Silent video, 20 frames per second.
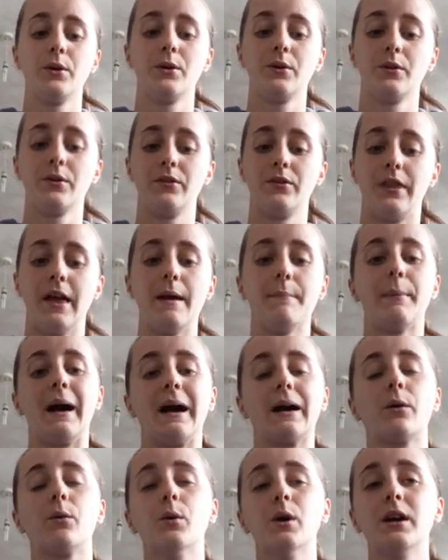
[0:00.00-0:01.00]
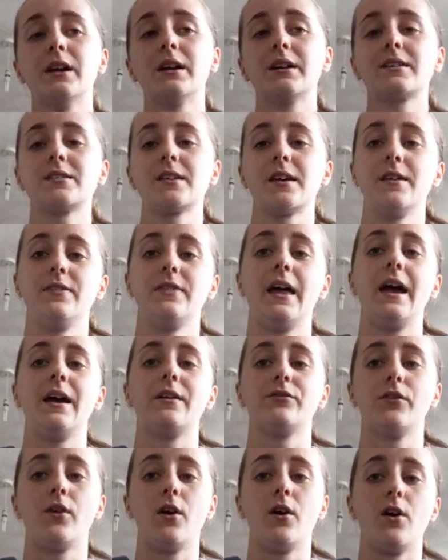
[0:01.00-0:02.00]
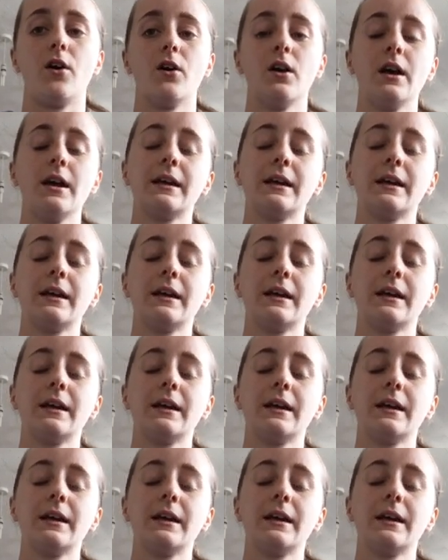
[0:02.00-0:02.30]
their back works, and therefore